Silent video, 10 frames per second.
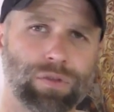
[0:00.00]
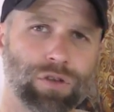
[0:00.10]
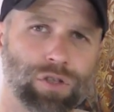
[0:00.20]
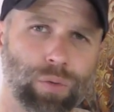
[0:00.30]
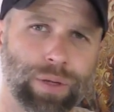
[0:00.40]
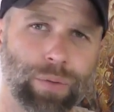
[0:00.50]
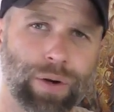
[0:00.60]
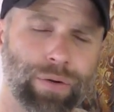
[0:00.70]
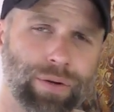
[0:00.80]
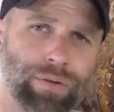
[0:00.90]
so we
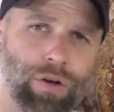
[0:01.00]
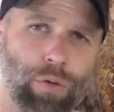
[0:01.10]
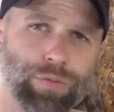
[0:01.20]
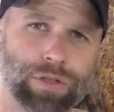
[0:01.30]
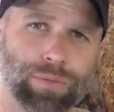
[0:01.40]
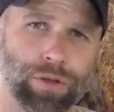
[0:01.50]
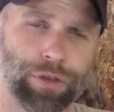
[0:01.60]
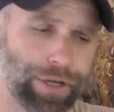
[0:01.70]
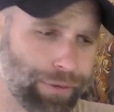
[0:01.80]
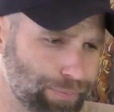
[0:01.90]
were optimal
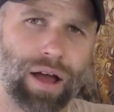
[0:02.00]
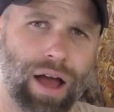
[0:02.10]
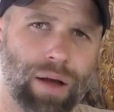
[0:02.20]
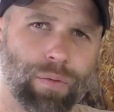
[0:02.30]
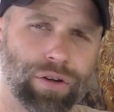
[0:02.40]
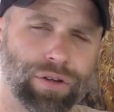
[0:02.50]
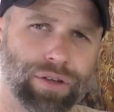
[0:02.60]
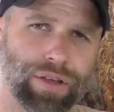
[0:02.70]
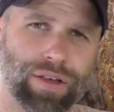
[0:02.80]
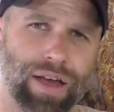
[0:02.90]
there. I'm
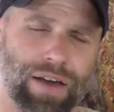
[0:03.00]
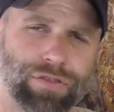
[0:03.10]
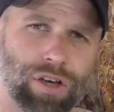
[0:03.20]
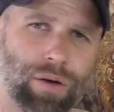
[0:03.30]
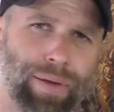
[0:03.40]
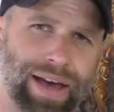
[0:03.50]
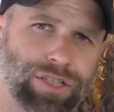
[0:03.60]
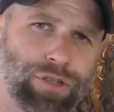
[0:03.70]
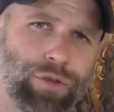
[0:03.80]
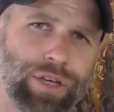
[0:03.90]
gonna have to come
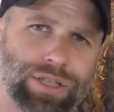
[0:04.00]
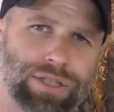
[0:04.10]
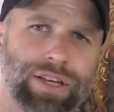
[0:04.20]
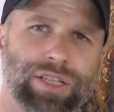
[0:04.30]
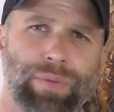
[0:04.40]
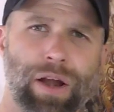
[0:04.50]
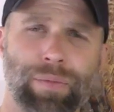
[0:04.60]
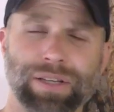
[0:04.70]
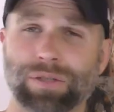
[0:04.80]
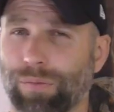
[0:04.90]
back to this
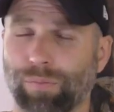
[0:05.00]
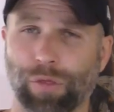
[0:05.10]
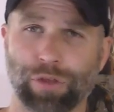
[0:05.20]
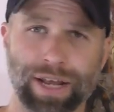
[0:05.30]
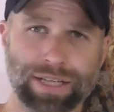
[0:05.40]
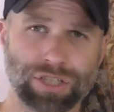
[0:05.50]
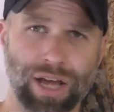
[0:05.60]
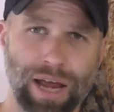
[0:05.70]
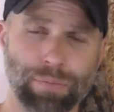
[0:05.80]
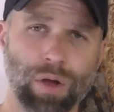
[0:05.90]
experiment, but the next
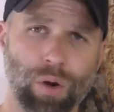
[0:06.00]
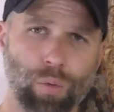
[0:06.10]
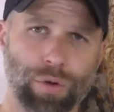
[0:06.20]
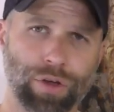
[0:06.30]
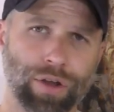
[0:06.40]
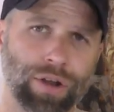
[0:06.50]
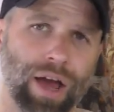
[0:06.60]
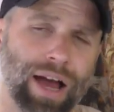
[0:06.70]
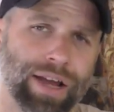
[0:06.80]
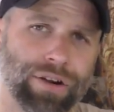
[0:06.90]
time with a
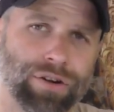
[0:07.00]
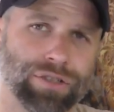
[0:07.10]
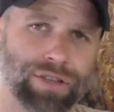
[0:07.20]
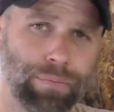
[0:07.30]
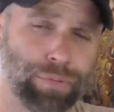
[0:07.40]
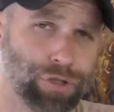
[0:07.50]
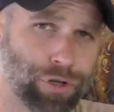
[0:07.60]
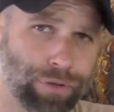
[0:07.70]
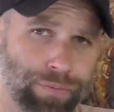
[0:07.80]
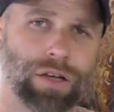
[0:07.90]
higher
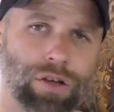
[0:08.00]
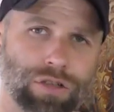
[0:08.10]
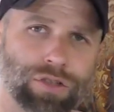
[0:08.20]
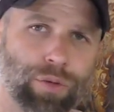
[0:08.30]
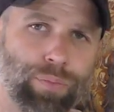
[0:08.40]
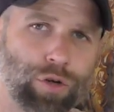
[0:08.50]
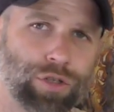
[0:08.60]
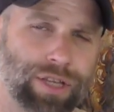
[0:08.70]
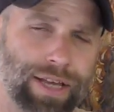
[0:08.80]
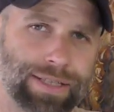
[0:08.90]
temperature, because the book
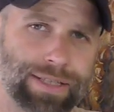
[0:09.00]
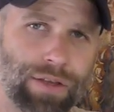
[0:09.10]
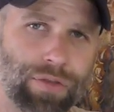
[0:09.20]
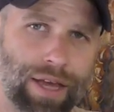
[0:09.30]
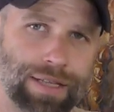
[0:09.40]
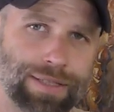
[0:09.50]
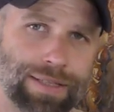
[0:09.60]
says that